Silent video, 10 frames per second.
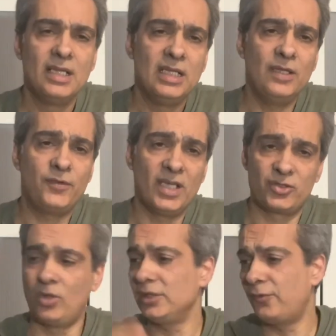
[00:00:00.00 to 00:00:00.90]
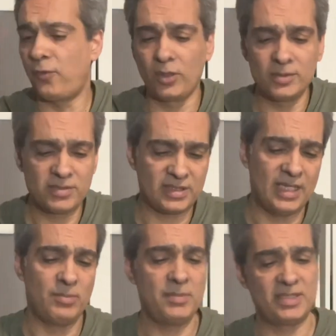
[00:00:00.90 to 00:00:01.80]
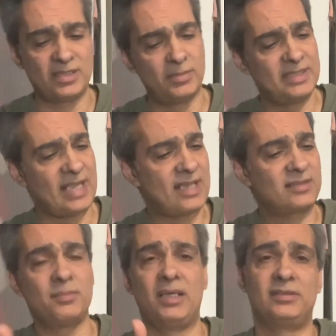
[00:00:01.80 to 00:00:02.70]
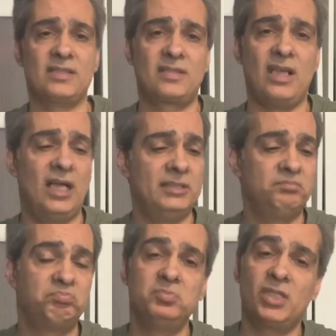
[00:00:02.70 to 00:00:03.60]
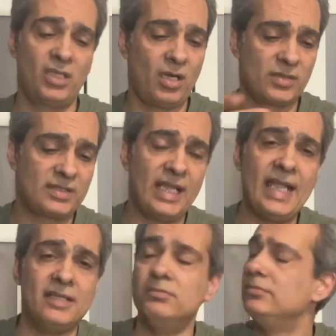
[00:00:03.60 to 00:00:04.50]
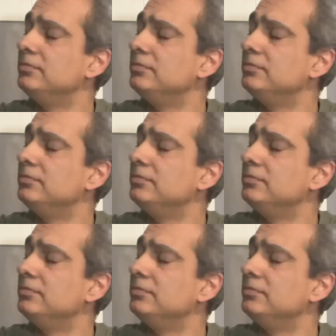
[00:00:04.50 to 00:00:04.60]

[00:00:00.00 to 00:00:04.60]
If you guys are on the forums and maybe somebody's asked about this guy, then I will say, hey,